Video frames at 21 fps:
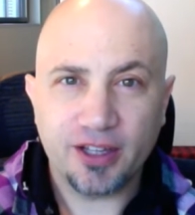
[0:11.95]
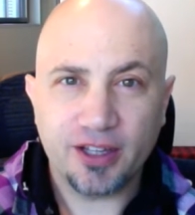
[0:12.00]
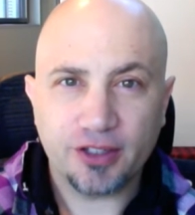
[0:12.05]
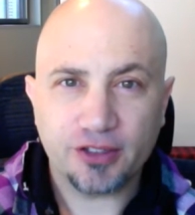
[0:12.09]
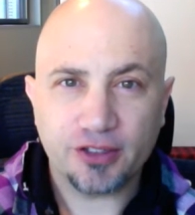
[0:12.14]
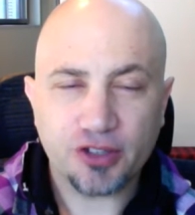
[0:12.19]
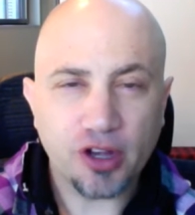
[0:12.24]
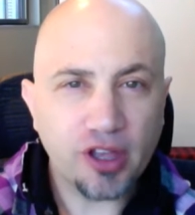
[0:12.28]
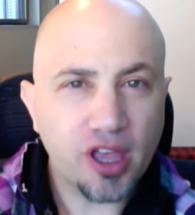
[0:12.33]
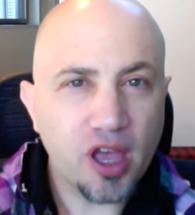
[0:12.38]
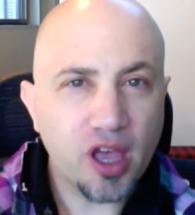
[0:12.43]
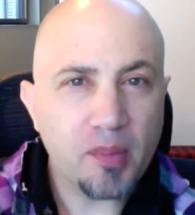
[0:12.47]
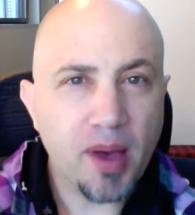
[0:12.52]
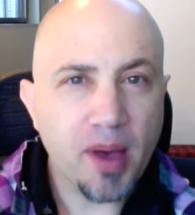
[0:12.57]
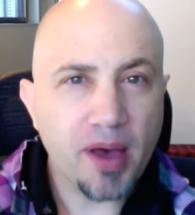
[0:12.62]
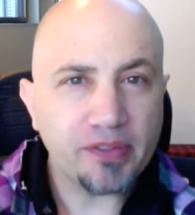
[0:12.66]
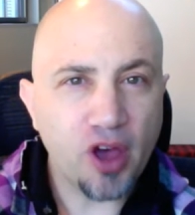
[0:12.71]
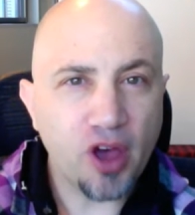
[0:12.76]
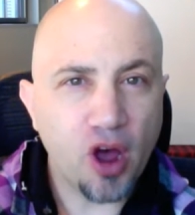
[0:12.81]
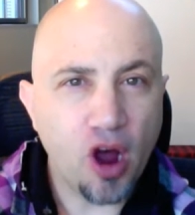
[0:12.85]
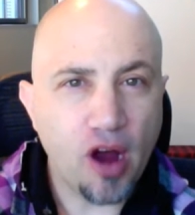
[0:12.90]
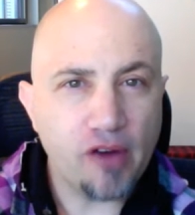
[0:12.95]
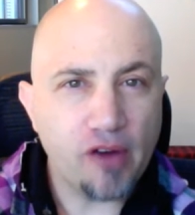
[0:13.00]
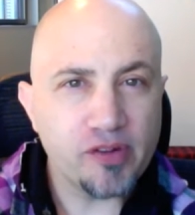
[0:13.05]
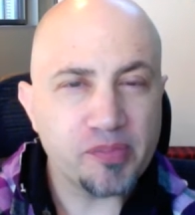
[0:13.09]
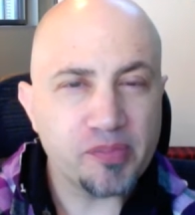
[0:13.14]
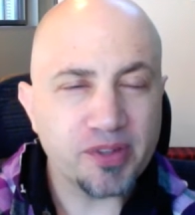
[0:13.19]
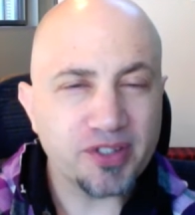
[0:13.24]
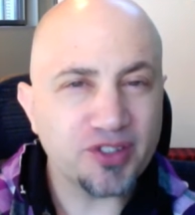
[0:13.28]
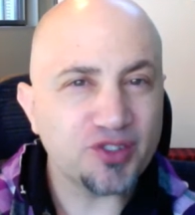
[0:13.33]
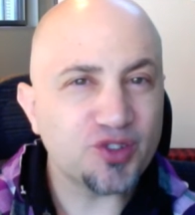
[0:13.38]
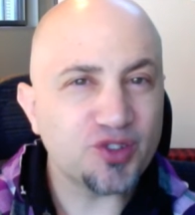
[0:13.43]
Talking about the Harvard
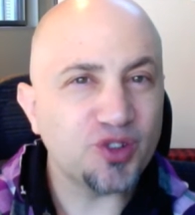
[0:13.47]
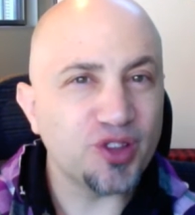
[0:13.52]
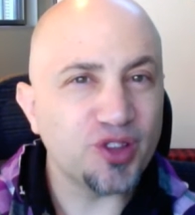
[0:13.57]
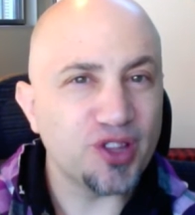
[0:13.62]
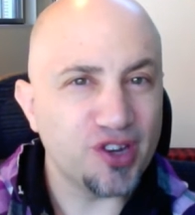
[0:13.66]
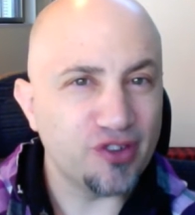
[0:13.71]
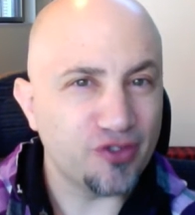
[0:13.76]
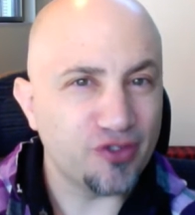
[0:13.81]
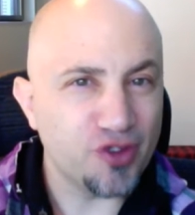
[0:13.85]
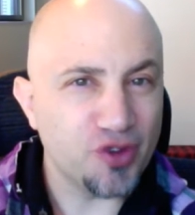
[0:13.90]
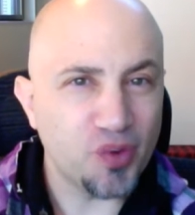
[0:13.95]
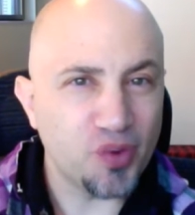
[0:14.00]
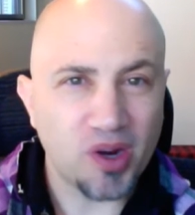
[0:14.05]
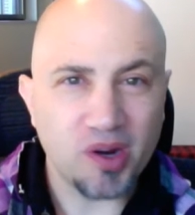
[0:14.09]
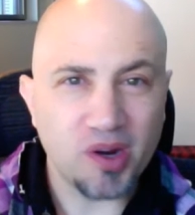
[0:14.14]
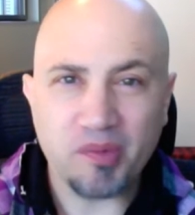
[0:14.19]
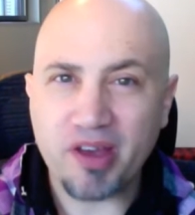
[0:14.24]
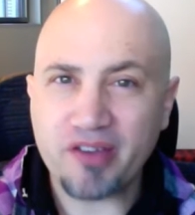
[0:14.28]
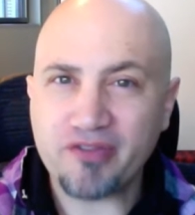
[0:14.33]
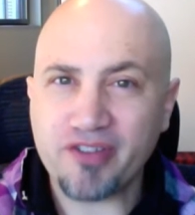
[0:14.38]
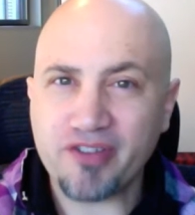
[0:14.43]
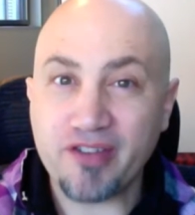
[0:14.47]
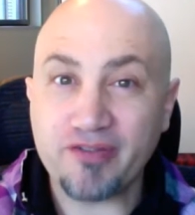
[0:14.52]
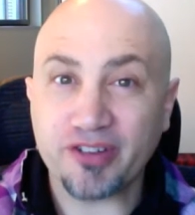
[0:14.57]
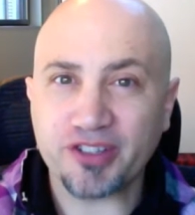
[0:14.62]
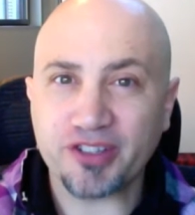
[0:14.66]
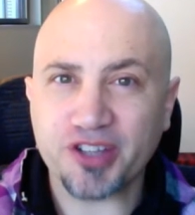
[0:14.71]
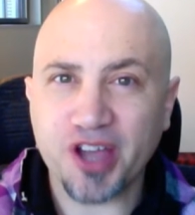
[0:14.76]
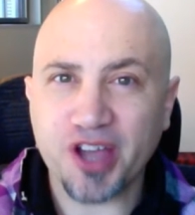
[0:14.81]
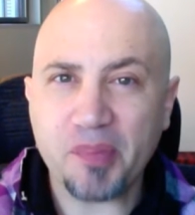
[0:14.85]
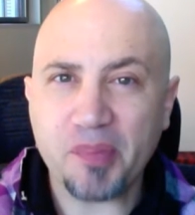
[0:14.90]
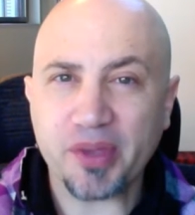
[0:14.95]
Business School interview, one of my favorite
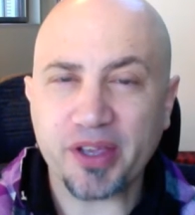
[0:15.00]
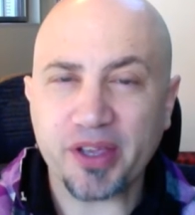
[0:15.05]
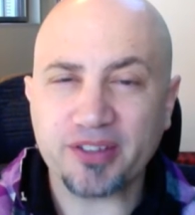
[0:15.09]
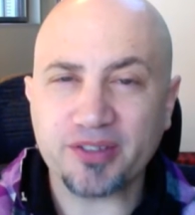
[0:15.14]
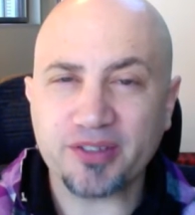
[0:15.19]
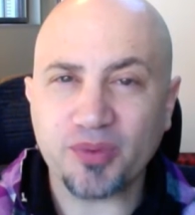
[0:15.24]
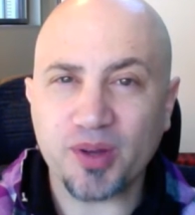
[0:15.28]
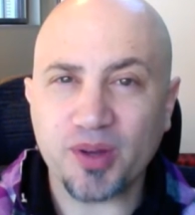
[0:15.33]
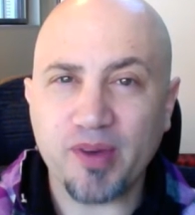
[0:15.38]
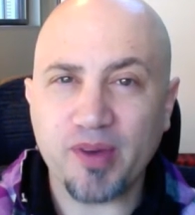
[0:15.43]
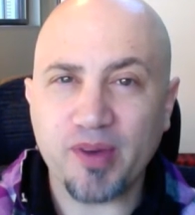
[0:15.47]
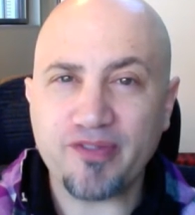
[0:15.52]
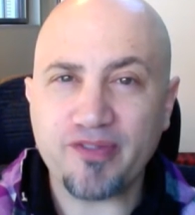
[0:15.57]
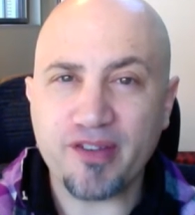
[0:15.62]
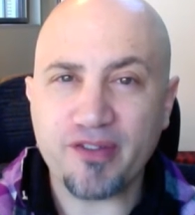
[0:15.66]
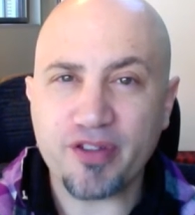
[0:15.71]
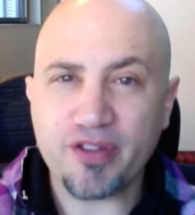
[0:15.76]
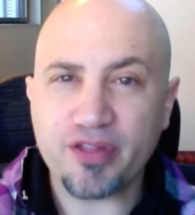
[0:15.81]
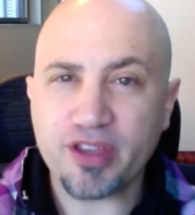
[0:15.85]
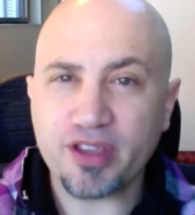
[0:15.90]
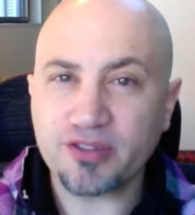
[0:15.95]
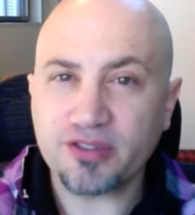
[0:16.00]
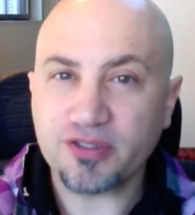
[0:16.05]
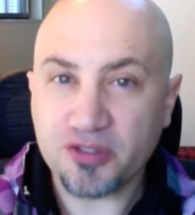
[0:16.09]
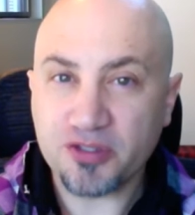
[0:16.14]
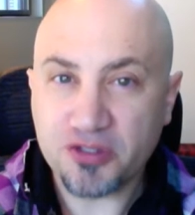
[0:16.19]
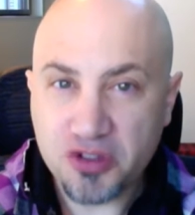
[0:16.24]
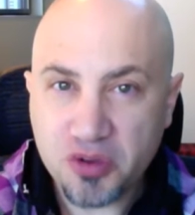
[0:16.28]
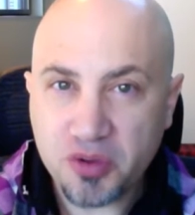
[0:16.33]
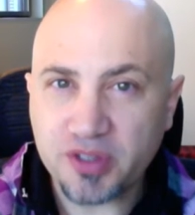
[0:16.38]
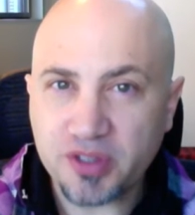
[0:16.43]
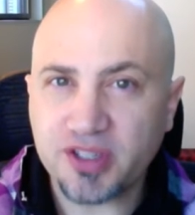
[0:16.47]
topics, one of my favorite things to
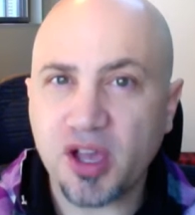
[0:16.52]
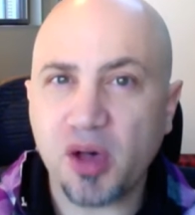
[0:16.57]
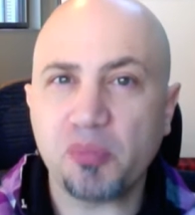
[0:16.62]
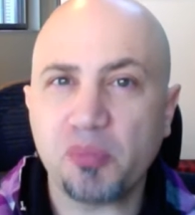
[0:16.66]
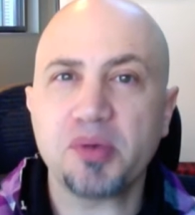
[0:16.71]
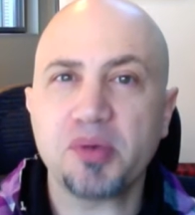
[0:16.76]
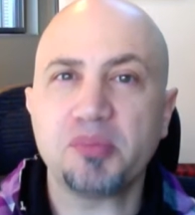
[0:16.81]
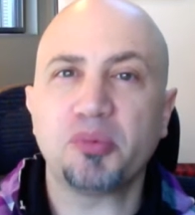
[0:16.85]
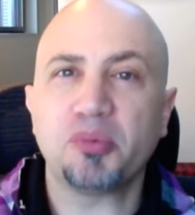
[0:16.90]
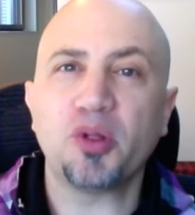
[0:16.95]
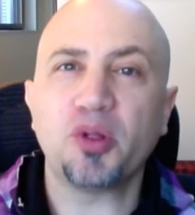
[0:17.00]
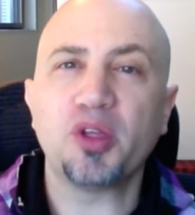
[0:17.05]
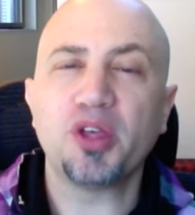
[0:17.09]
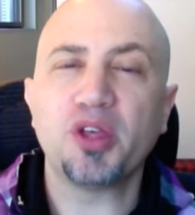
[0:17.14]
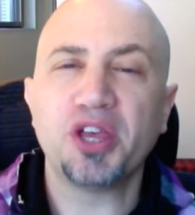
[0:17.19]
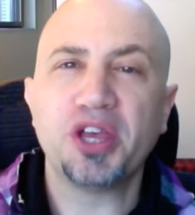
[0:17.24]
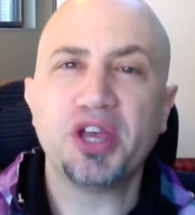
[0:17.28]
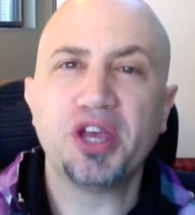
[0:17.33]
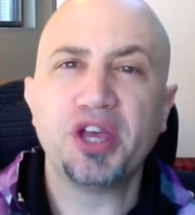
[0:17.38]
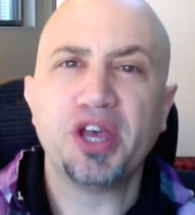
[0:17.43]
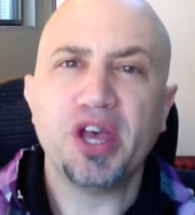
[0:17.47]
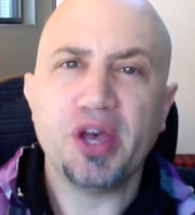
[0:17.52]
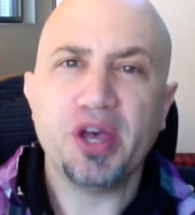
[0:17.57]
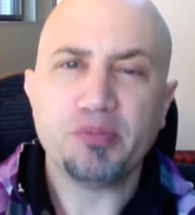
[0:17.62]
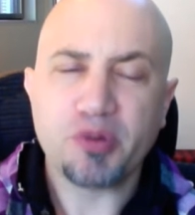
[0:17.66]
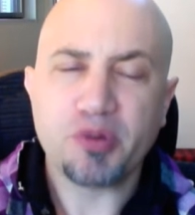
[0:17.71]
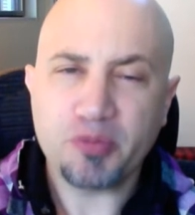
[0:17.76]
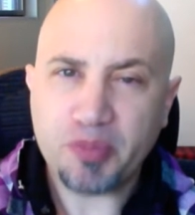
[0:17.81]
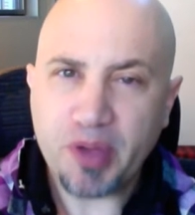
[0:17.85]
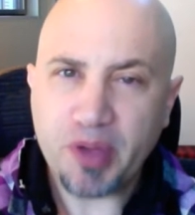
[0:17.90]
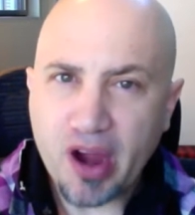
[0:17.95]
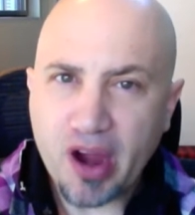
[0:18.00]
do is help people
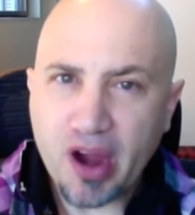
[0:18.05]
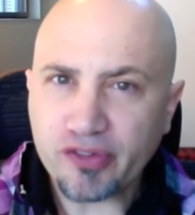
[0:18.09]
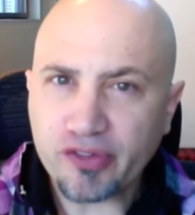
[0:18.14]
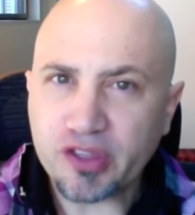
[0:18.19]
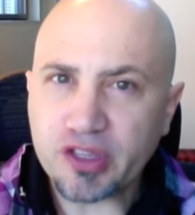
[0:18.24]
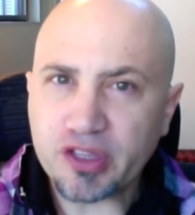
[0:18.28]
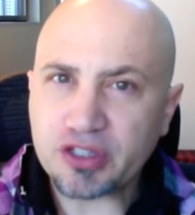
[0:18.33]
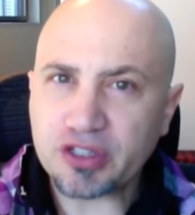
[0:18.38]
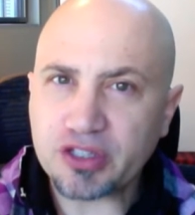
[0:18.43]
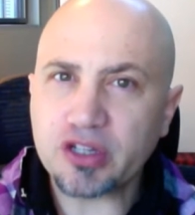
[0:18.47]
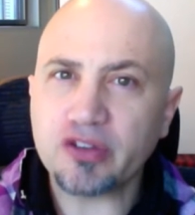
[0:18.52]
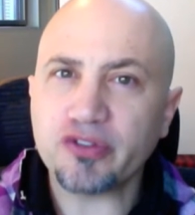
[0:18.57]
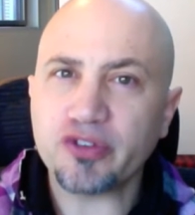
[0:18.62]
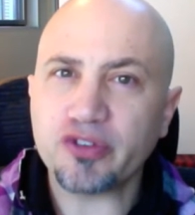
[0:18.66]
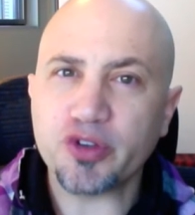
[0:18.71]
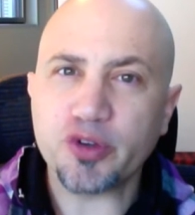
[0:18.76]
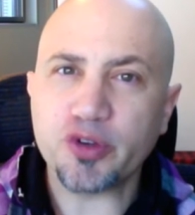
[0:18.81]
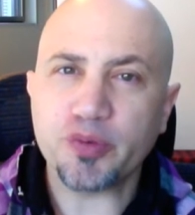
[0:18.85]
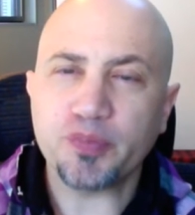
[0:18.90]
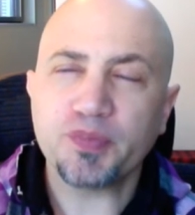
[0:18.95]
prepare for this interview